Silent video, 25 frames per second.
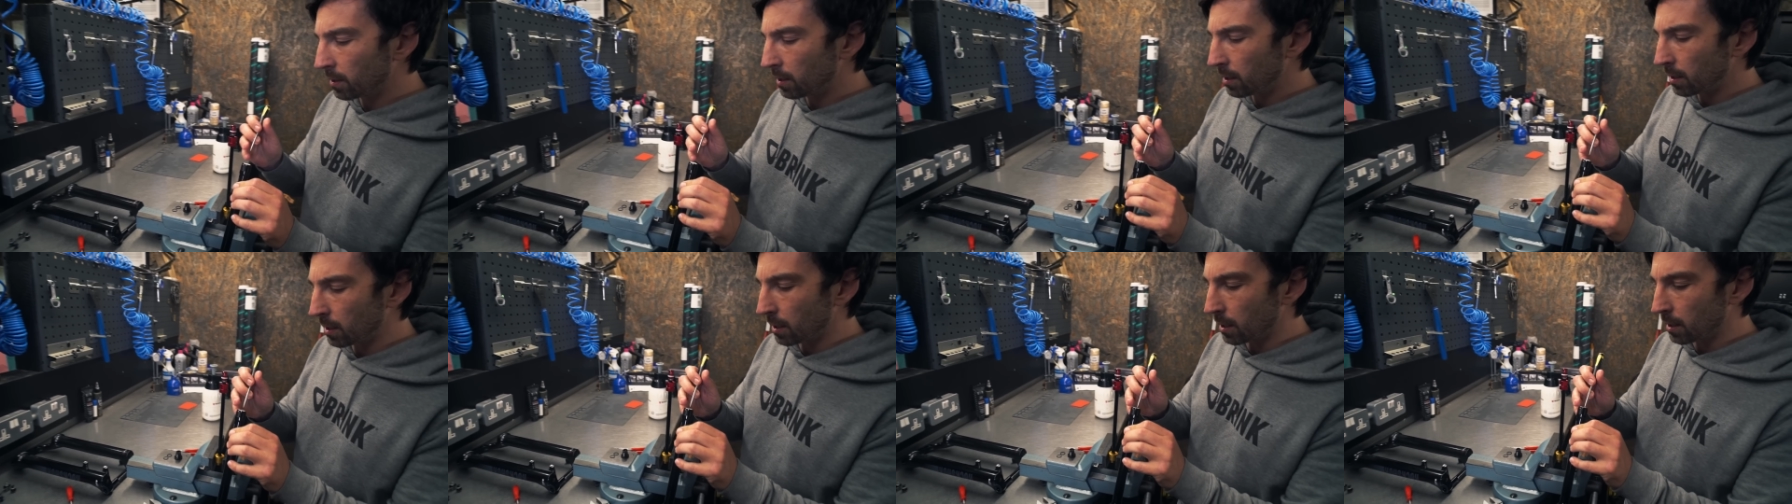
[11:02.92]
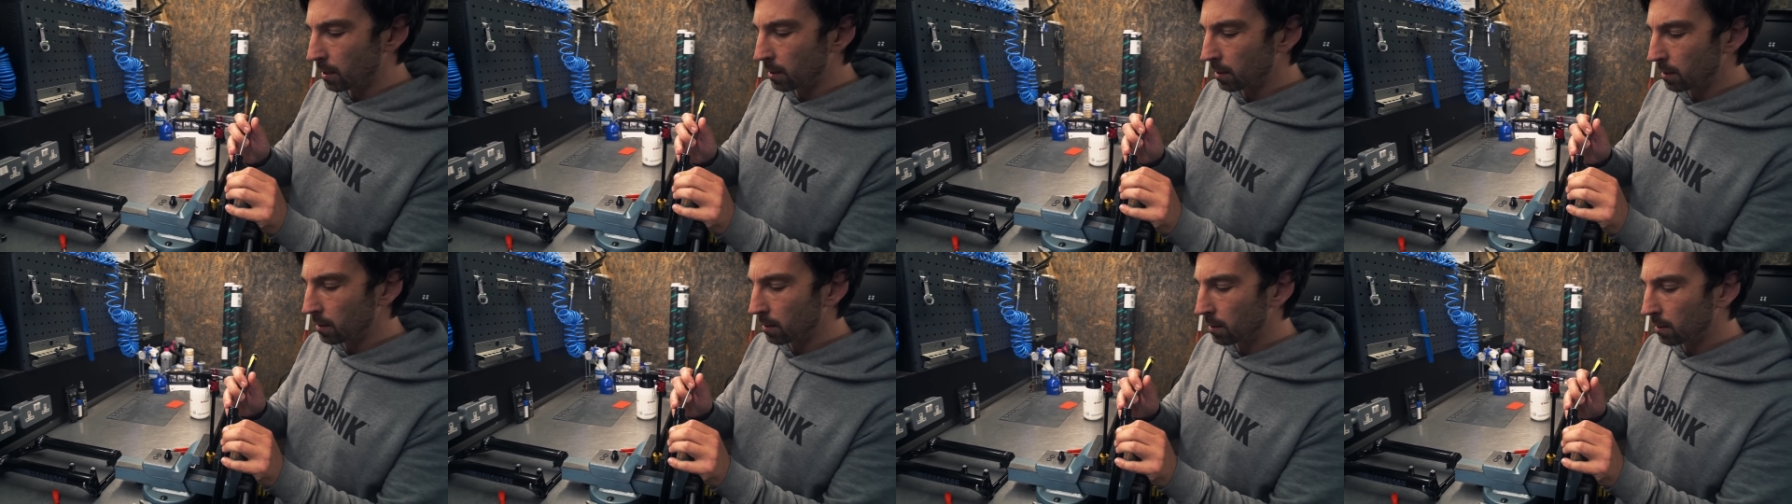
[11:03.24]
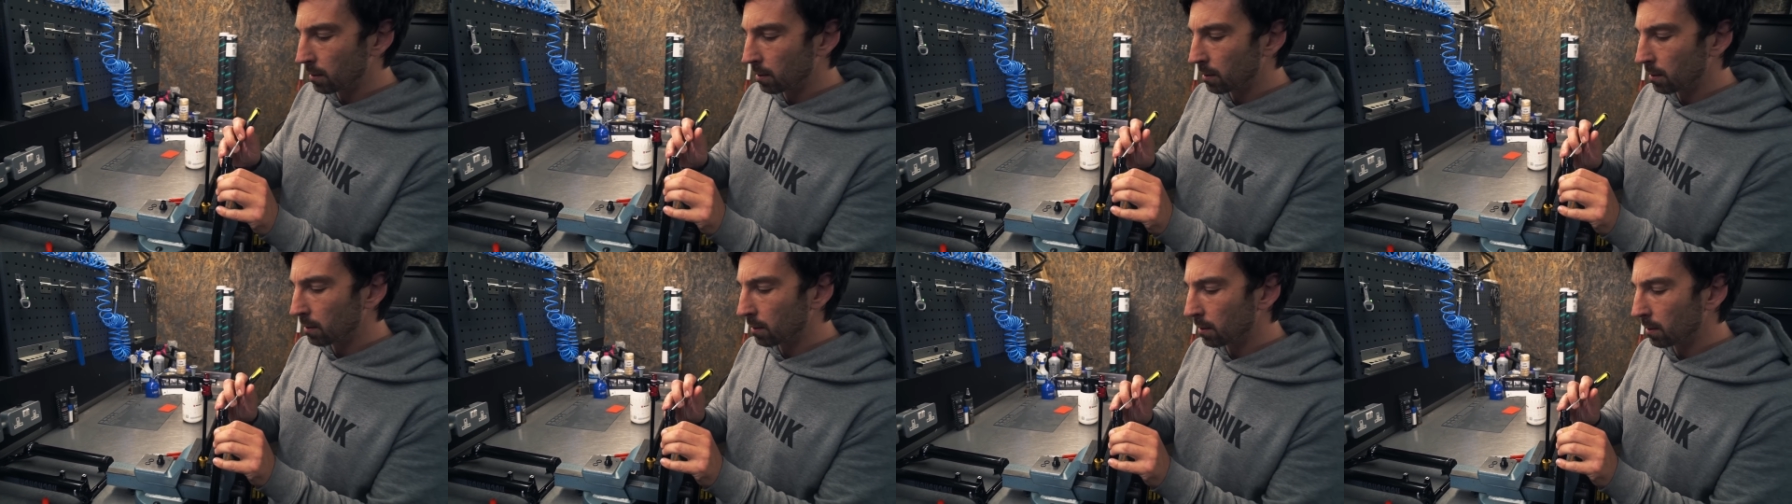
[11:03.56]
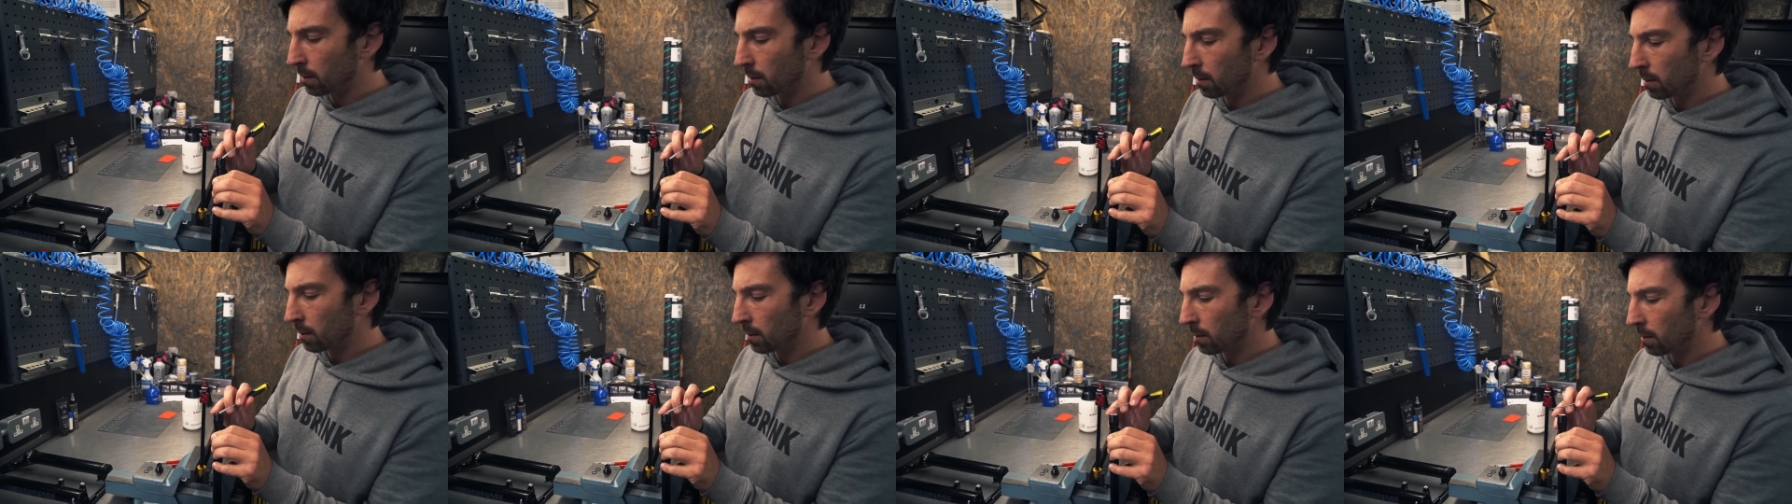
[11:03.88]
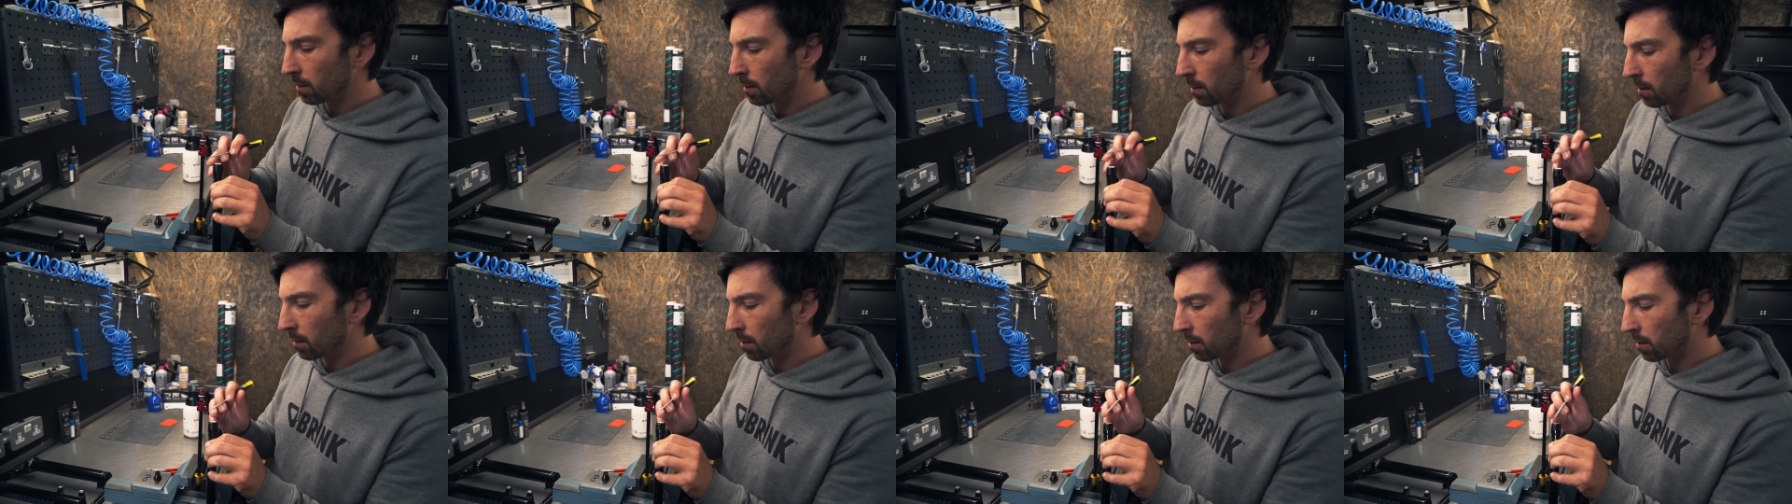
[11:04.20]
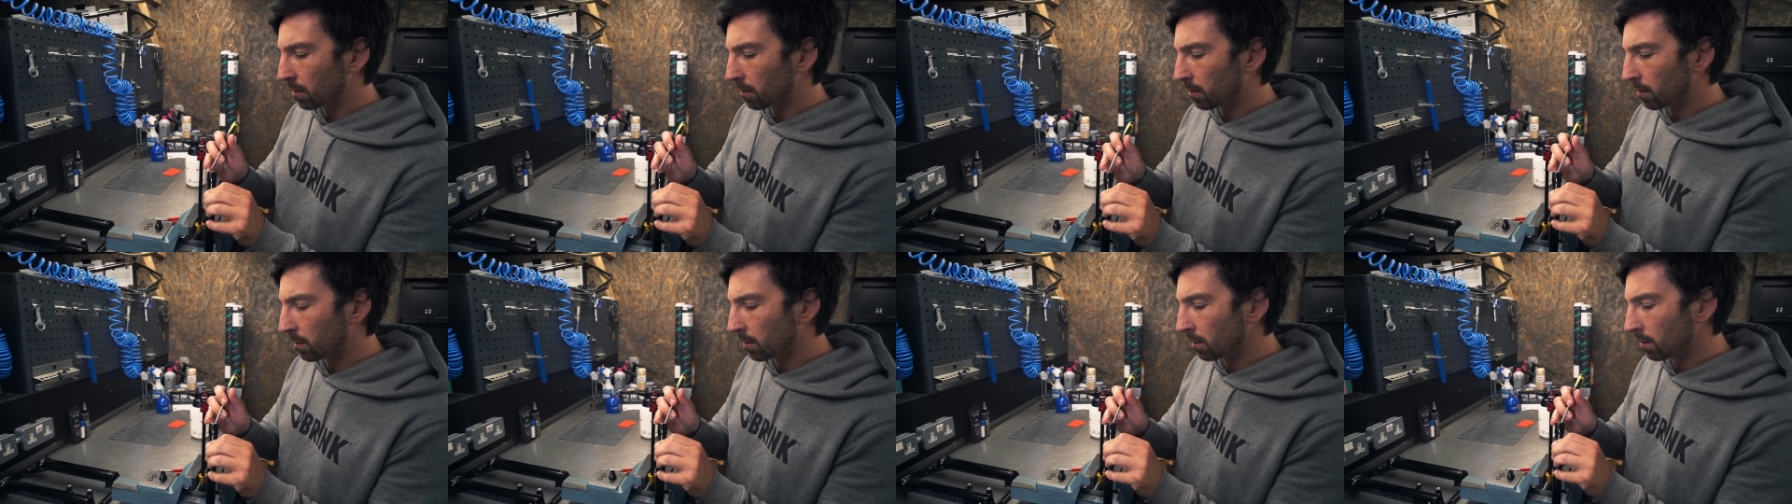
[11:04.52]
in here.
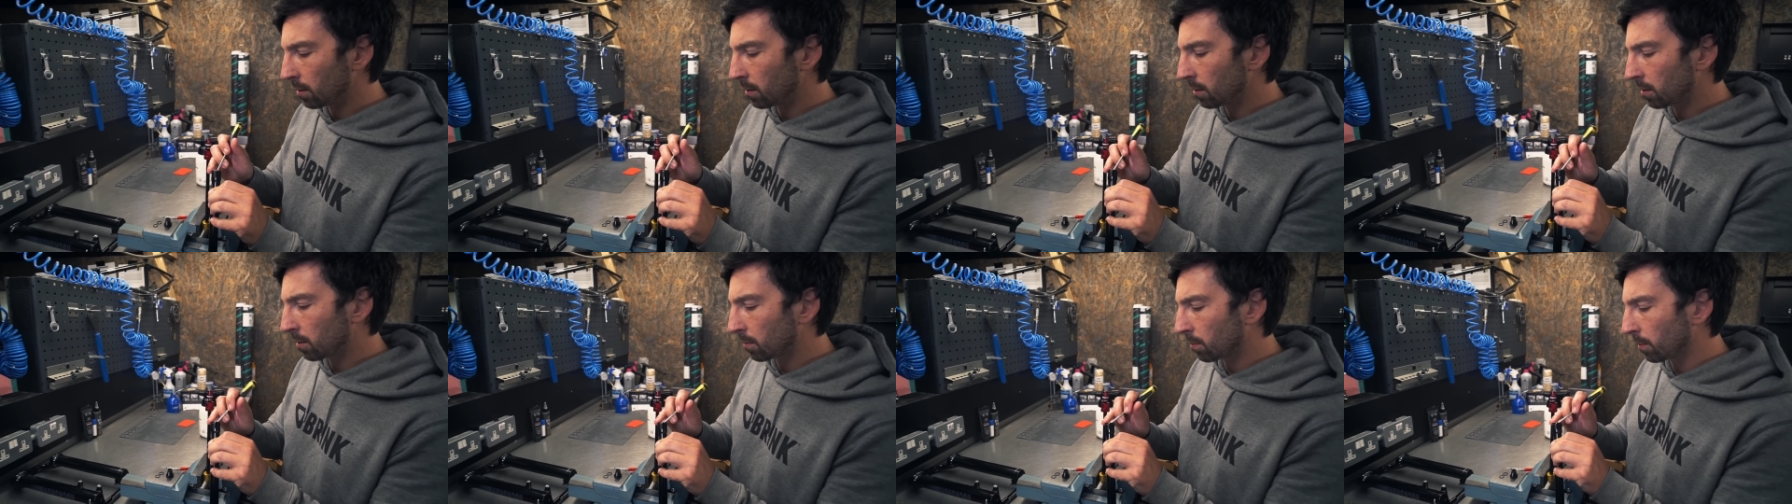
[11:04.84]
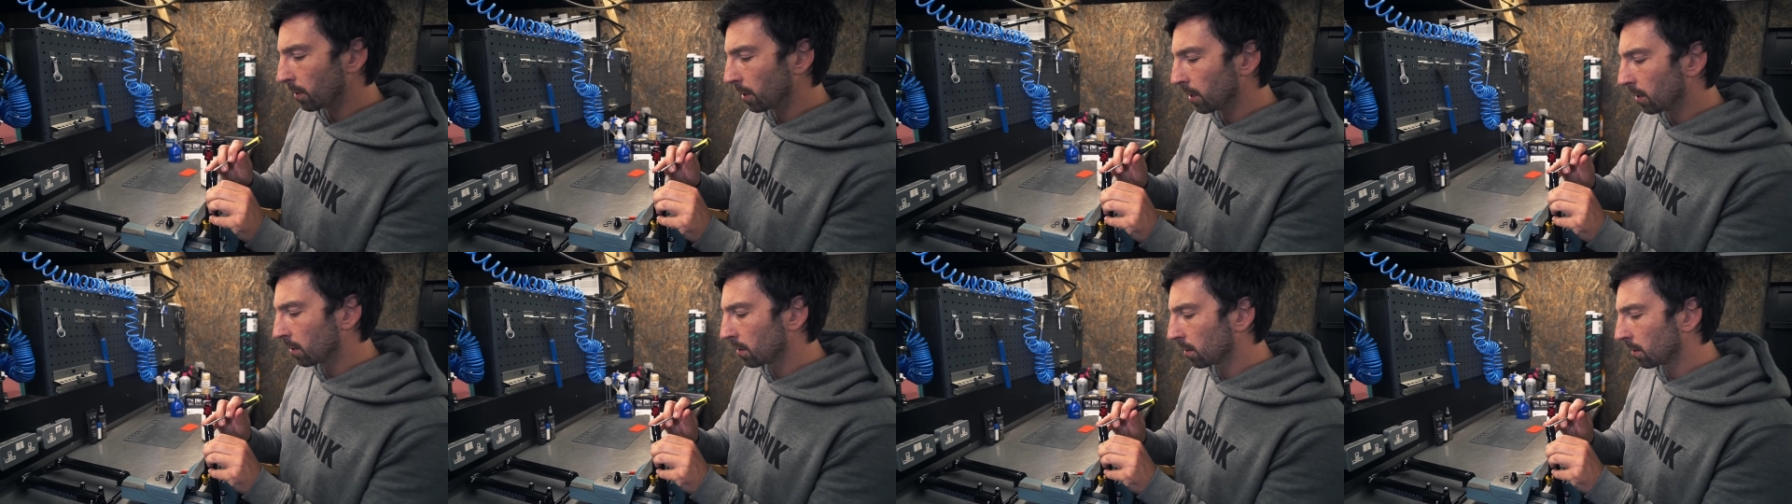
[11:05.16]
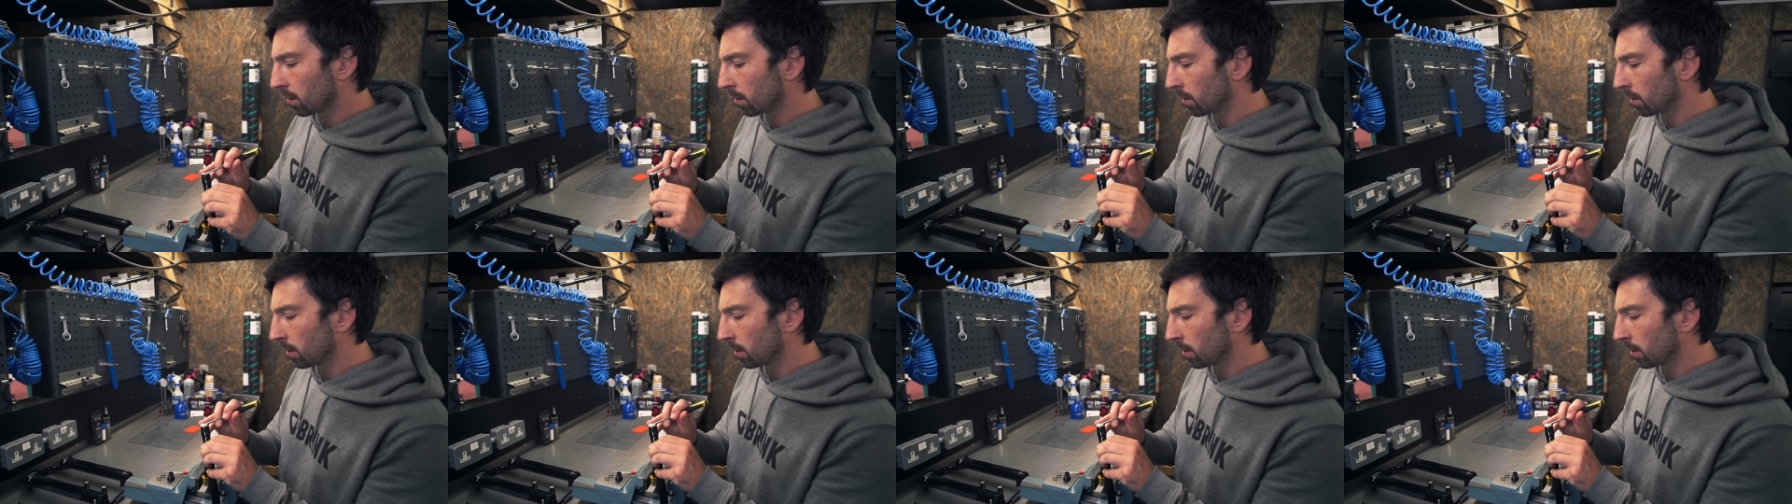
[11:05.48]
That's weird.